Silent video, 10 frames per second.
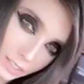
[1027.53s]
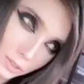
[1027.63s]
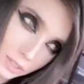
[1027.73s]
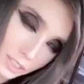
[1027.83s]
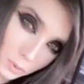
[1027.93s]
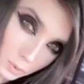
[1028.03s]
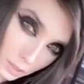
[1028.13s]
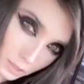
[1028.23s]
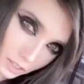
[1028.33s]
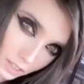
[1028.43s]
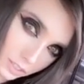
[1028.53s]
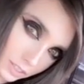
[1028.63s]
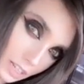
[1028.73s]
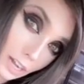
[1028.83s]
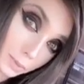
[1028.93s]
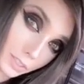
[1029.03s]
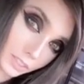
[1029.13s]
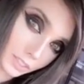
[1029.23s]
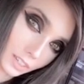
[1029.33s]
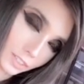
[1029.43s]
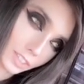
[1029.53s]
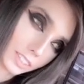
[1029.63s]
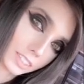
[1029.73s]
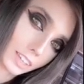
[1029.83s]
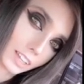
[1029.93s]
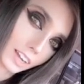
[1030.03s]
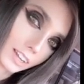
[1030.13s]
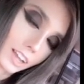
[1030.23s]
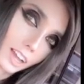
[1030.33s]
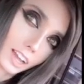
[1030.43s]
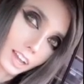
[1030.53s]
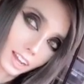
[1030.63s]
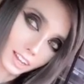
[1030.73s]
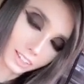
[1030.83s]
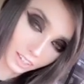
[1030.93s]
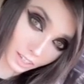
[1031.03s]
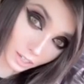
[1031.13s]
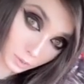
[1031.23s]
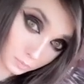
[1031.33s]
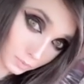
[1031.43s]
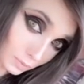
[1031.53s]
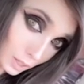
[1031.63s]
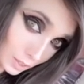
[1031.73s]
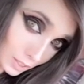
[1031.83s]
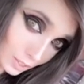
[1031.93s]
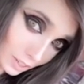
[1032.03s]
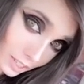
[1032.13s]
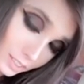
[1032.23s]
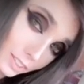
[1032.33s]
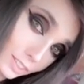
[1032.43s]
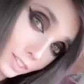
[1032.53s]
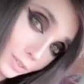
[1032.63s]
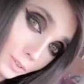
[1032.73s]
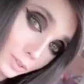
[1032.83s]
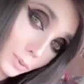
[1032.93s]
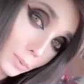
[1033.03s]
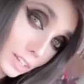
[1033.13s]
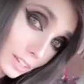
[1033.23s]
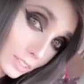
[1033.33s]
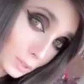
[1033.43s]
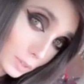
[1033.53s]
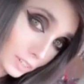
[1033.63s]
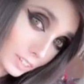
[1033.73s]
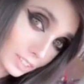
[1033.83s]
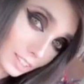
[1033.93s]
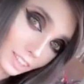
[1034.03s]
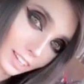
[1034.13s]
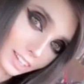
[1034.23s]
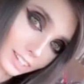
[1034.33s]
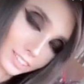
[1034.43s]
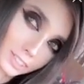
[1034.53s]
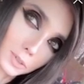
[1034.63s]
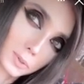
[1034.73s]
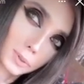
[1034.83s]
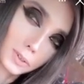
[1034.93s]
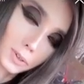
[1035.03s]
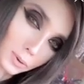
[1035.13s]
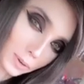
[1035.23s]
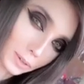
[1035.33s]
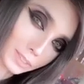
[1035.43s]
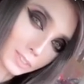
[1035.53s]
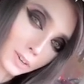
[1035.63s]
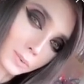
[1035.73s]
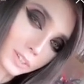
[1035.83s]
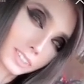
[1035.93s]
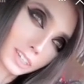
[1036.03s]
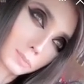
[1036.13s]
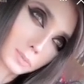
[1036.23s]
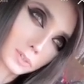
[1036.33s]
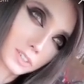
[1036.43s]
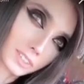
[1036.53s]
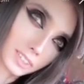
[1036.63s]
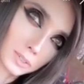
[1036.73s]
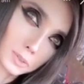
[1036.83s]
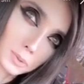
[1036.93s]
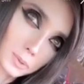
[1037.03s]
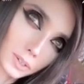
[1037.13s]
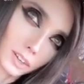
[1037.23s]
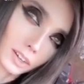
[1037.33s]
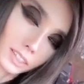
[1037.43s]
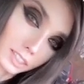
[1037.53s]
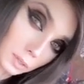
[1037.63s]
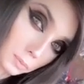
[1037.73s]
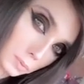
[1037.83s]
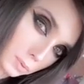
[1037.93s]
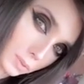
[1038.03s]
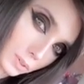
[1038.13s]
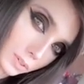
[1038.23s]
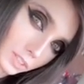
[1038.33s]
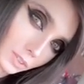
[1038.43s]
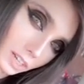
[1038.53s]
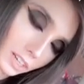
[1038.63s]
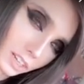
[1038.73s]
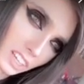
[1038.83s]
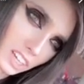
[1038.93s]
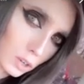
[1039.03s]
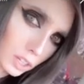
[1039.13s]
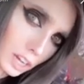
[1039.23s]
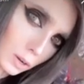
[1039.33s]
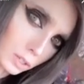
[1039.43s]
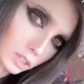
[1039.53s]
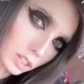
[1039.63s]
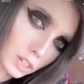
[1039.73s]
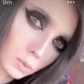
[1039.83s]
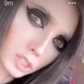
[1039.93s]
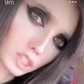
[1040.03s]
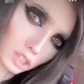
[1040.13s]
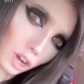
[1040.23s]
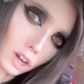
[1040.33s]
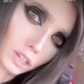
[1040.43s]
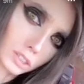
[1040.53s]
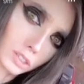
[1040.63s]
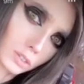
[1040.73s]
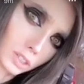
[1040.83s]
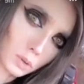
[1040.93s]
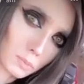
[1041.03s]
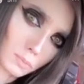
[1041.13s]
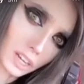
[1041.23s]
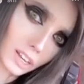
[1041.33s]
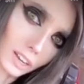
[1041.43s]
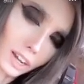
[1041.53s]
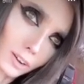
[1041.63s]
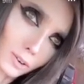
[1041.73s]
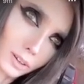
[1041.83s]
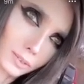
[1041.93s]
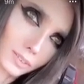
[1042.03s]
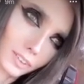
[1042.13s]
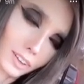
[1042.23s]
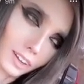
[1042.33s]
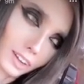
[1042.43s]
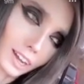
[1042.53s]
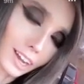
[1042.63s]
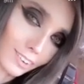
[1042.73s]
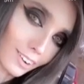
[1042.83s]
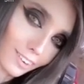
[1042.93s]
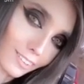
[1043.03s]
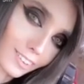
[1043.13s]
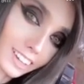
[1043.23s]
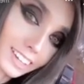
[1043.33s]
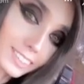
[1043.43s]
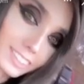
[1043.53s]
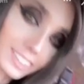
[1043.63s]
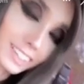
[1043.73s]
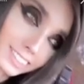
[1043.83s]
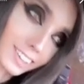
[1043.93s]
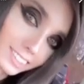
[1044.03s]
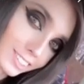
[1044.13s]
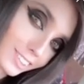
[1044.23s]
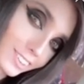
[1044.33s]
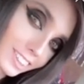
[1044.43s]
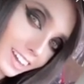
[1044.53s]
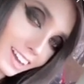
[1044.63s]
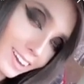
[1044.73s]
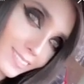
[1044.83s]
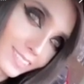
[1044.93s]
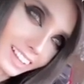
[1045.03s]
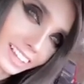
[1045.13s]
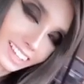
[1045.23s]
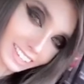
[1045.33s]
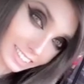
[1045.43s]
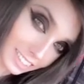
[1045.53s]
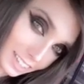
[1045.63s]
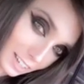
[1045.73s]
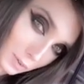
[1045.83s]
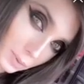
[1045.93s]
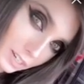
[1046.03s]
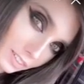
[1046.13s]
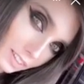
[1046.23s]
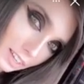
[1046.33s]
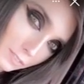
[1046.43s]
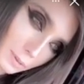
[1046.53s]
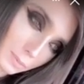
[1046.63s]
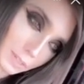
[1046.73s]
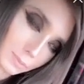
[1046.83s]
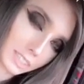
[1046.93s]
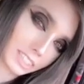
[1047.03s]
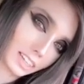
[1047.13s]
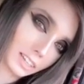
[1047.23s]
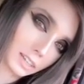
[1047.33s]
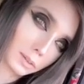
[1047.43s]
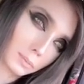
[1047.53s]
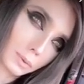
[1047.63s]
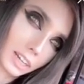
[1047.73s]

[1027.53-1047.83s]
So I just want to be clear, I was absolutely never trying to say that. And also guys, just so you know, the white underwear is a thing, so no, I was not wearing diapers. I know some people are also kind of like, yeah, Eugenia, we saw, so you need to admit it now. And I don't know, it just, that's not the truth. It's just kind of a weird thing for people to be saying.